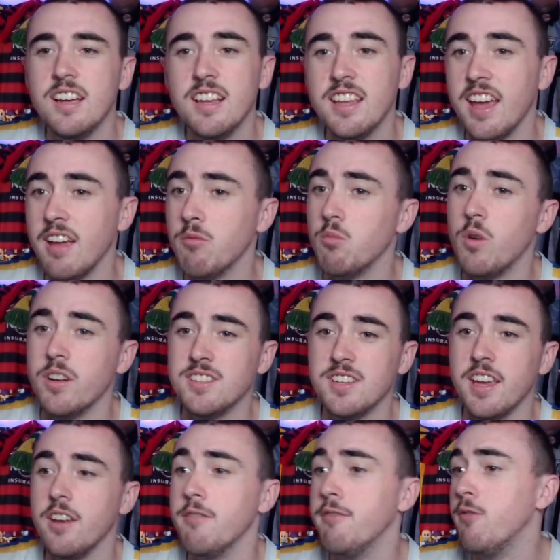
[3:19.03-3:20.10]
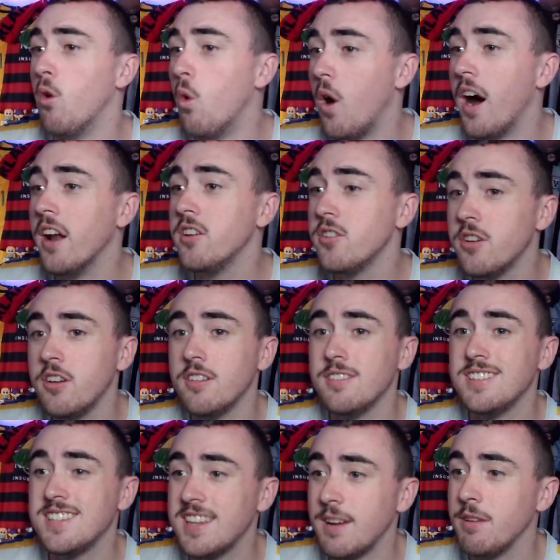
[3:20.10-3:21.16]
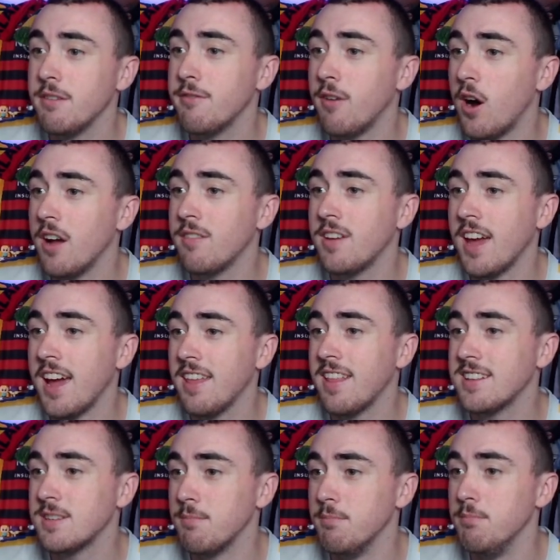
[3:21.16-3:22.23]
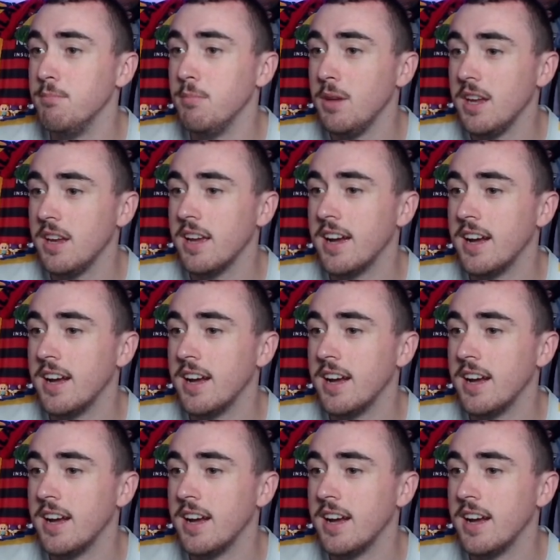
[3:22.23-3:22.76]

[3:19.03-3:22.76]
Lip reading: Yeah, once again, 475k, that's a big